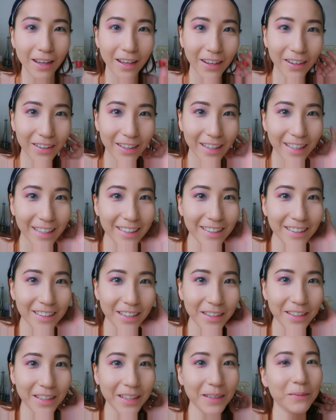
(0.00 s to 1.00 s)
Okay, this
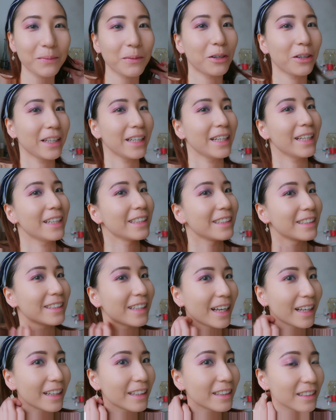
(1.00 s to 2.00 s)
turned out more
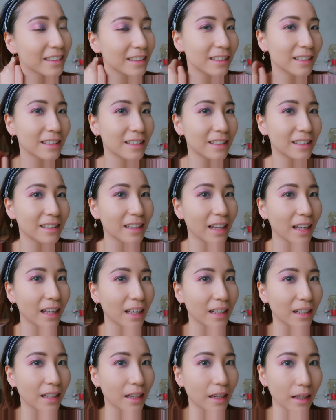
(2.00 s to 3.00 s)
intense
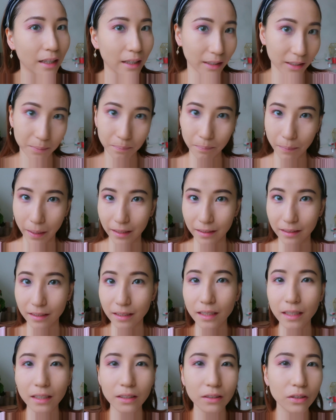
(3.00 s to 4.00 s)
than I
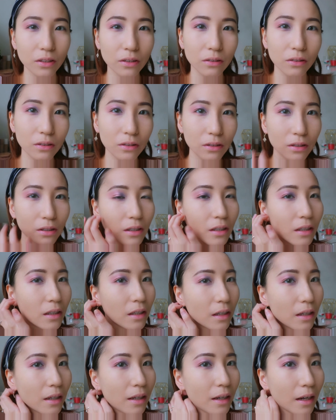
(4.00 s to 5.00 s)
expected it to,
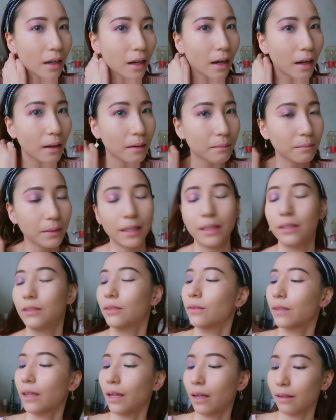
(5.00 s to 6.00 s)
but it's
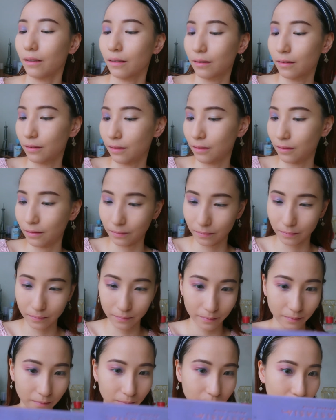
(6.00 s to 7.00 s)
okay.
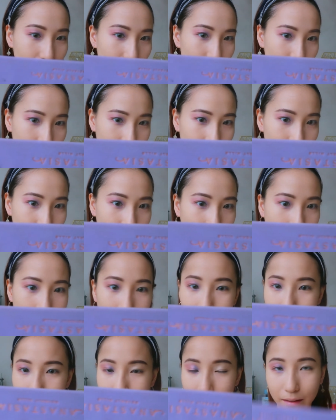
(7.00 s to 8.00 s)
Ooh, I
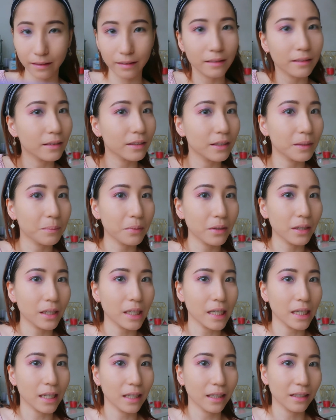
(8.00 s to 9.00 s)
like it. It's
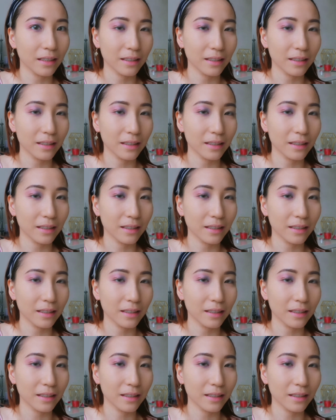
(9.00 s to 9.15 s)
pretty.